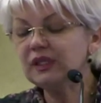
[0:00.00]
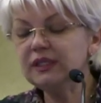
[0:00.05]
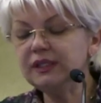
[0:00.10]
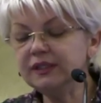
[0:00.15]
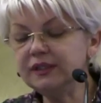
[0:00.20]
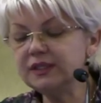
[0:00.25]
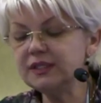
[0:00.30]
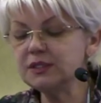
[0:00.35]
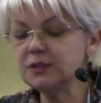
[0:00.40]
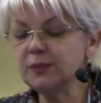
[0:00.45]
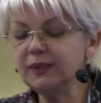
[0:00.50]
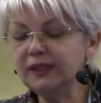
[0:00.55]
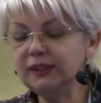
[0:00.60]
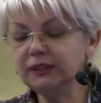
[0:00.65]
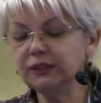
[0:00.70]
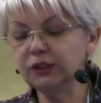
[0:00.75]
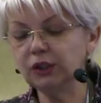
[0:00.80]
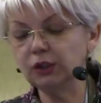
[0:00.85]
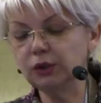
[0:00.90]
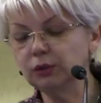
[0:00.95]
it is
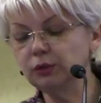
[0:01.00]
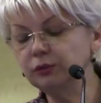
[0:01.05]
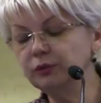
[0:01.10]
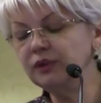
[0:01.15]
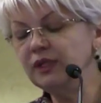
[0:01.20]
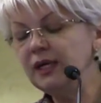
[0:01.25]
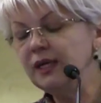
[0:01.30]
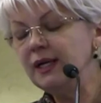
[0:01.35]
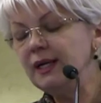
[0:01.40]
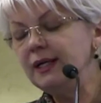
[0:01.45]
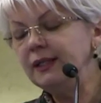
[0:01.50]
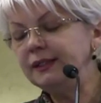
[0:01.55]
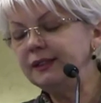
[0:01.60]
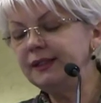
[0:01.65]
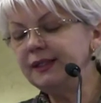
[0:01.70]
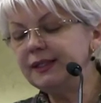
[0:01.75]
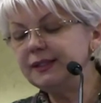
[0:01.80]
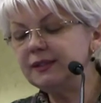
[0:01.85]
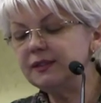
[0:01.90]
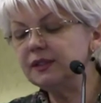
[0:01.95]
well known
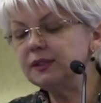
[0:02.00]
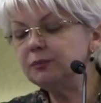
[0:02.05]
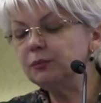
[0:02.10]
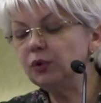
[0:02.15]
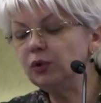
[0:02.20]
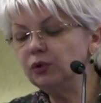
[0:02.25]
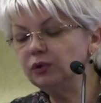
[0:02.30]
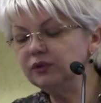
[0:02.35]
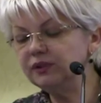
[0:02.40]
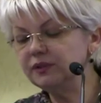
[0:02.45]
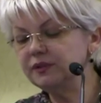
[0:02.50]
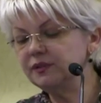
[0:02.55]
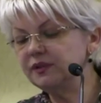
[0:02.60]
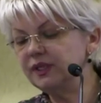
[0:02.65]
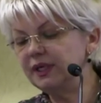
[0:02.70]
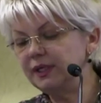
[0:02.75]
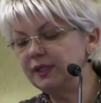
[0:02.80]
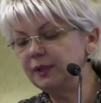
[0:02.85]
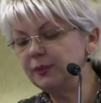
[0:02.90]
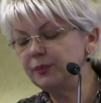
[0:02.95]
that modern
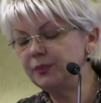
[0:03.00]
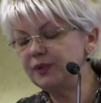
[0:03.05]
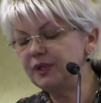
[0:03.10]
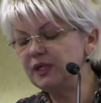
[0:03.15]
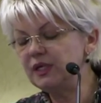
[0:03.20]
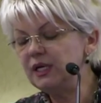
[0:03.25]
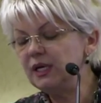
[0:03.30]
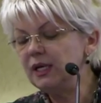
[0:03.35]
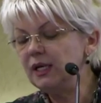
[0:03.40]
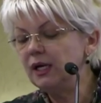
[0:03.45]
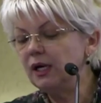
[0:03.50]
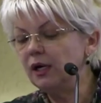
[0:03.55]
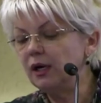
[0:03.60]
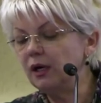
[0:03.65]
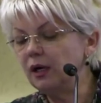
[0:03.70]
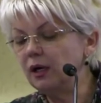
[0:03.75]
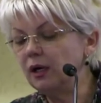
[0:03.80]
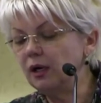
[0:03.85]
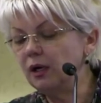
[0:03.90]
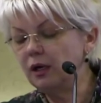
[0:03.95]
therapy
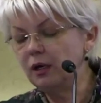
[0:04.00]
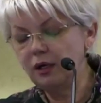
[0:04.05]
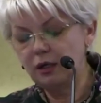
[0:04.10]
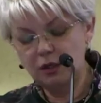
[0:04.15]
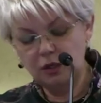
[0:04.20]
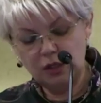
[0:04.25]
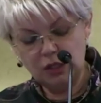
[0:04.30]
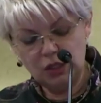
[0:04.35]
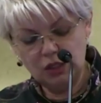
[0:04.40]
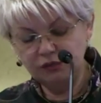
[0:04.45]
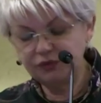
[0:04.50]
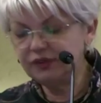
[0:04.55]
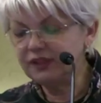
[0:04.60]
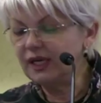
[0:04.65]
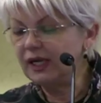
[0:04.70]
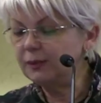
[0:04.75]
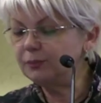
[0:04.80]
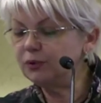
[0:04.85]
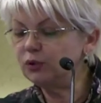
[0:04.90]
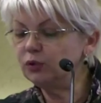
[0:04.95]
of
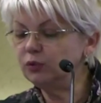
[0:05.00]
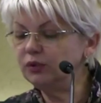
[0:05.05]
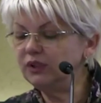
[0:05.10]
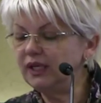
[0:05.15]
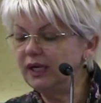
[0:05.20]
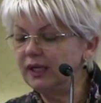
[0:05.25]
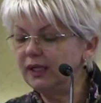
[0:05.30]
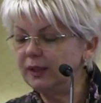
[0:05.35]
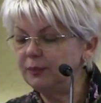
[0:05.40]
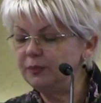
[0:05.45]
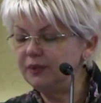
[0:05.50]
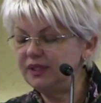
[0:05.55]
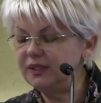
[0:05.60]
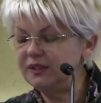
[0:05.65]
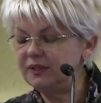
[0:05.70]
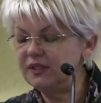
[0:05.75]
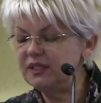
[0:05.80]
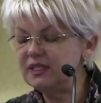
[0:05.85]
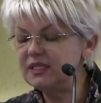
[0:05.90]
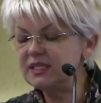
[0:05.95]
type 2
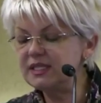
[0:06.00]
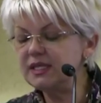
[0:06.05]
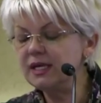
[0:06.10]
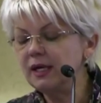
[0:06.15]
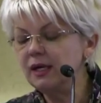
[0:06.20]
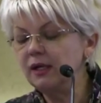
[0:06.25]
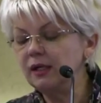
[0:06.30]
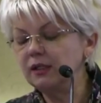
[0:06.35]
diabetes,